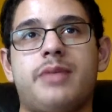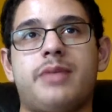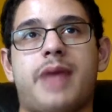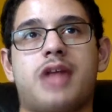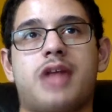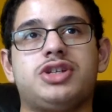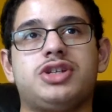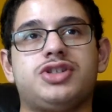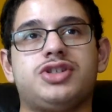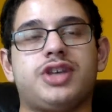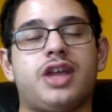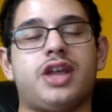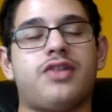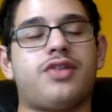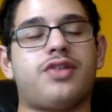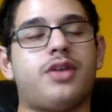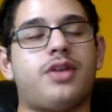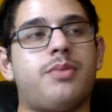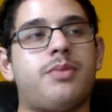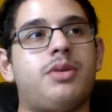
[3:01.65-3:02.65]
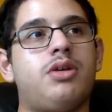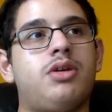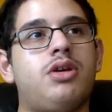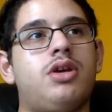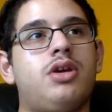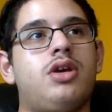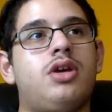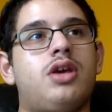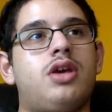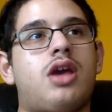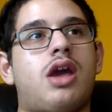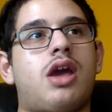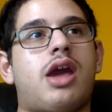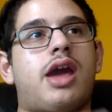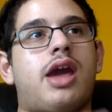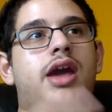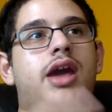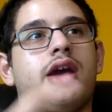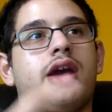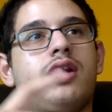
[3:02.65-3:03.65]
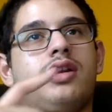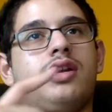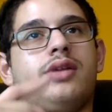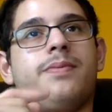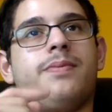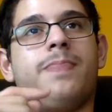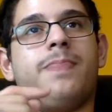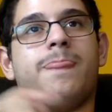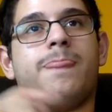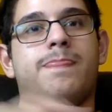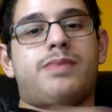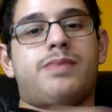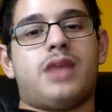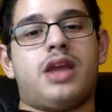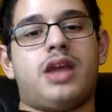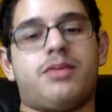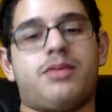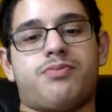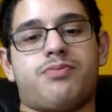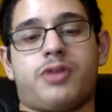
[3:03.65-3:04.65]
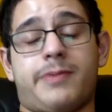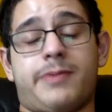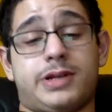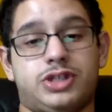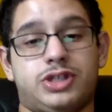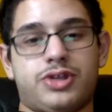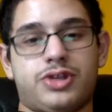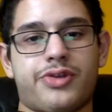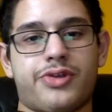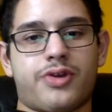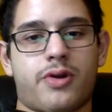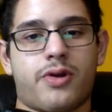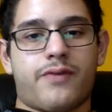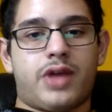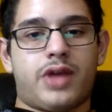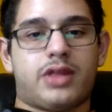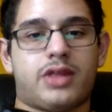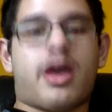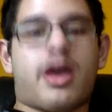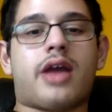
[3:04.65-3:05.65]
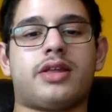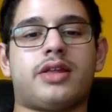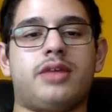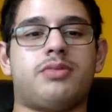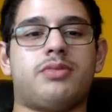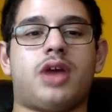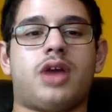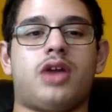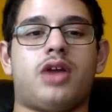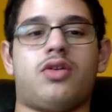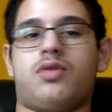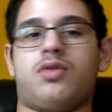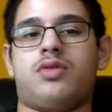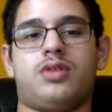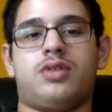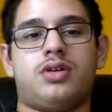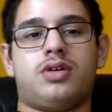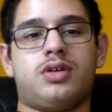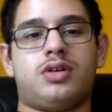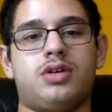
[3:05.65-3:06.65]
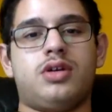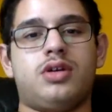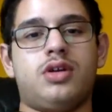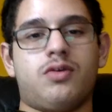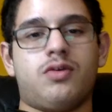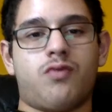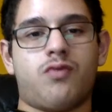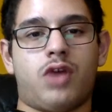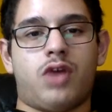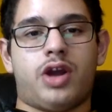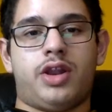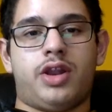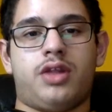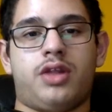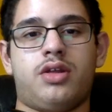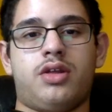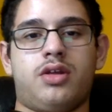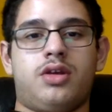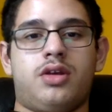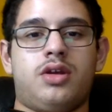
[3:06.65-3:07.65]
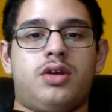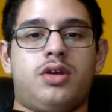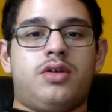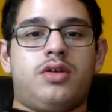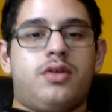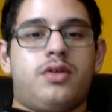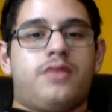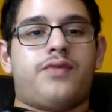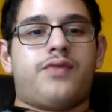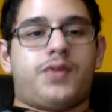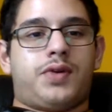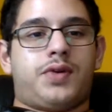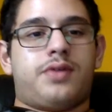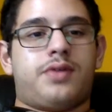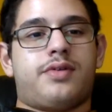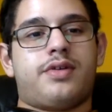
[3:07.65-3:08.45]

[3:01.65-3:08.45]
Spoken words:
matches against them, and they pretty much deserve a tag team title runs for